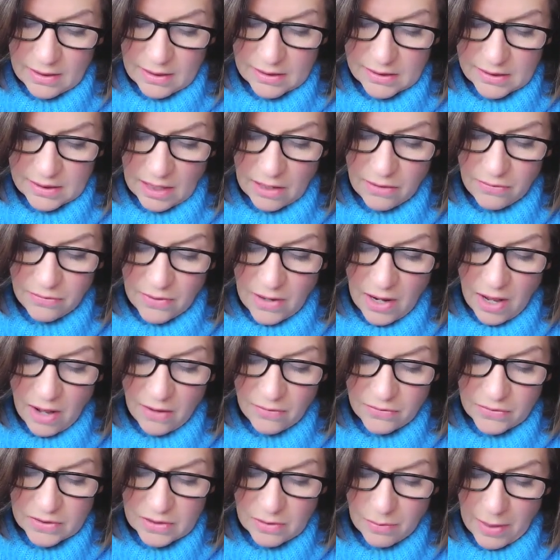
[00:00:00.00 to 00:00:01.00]

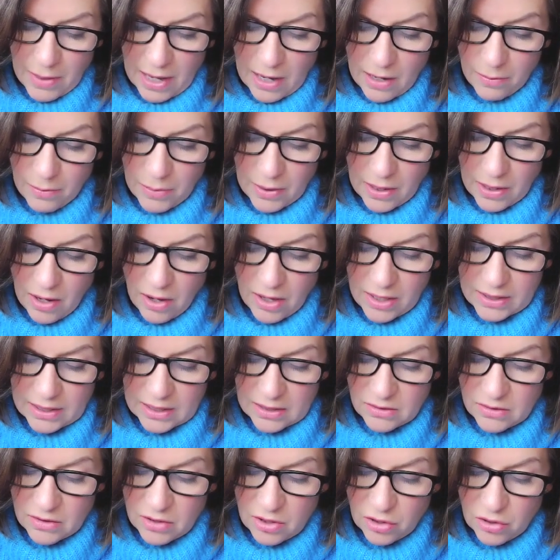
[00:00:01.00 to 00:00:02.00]
Self-love is about applying
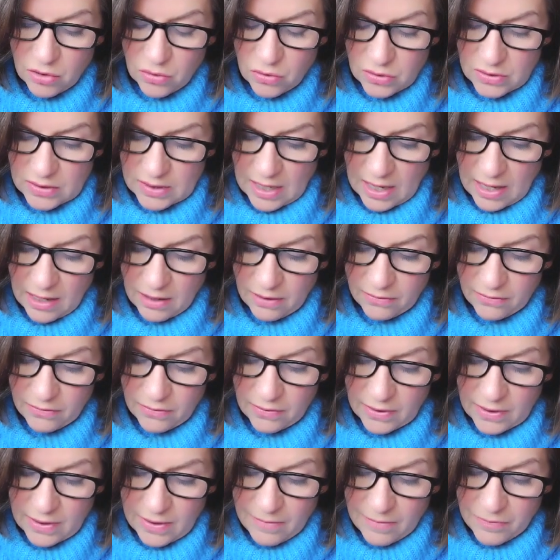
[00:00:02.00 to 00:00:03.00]
this to yourself,
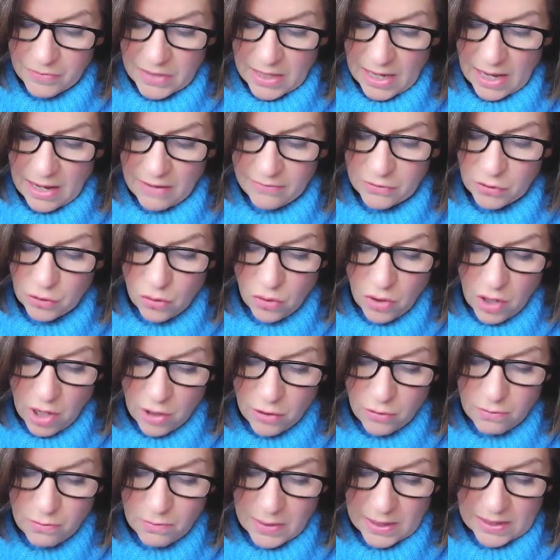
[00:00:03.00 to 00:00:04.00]
having your
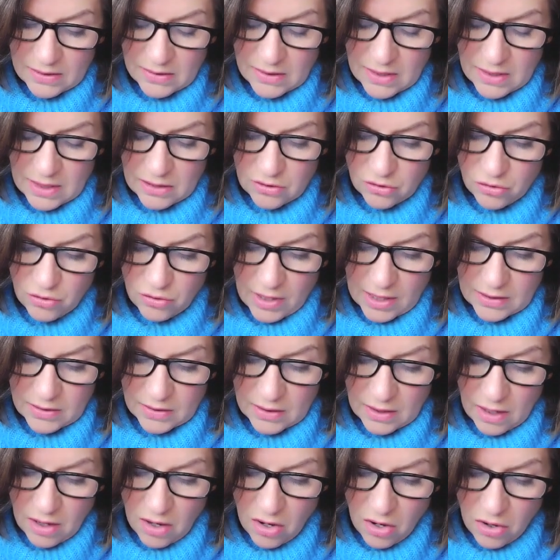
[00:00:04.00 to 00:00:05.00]
own best
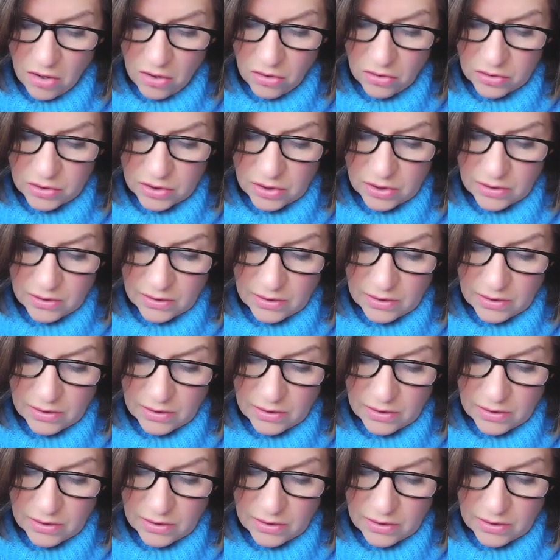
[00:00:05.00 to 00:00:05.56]
interests at heart.